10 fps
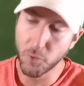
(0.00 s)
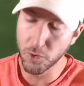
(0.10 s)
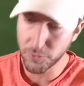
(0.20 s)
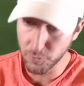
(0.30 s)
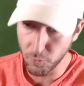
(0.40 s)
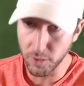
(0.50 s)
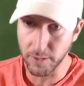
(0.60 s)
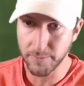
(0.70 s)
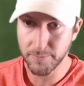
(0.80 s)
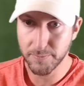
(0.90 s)
Fourth and
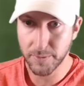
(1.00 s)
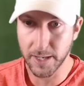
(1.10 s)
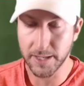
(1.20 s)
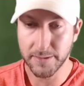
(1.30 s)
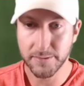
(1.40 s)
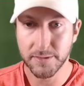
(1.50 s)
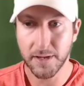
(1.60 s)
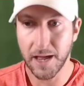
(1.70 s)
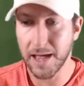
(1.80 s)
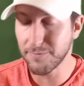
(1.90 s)
one, okay?
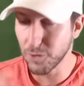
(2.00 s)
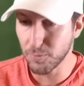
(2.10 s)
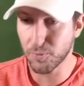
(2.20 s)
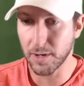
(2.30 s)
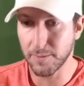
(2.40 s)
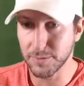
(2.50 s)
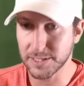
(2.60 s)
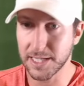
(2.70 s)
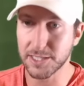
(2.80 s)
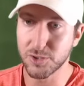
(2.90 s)
I have no problem with
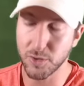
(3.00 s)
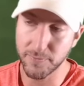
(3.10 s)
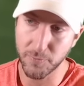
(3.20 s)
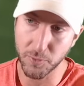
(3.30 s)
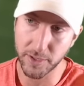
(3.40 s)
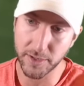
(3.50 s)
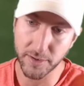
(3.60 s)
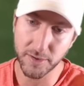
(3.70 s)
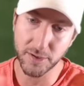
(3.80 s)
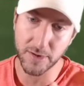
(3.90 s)
the Saints going for it
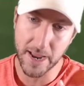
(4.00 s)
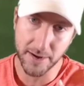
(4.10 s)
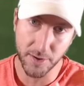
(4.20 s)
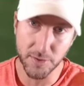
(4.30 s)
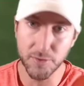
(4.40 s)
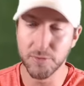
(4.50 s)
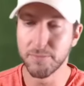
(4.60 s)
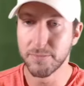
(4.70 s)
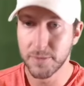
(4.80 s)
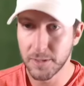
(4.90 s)
here. You're at home.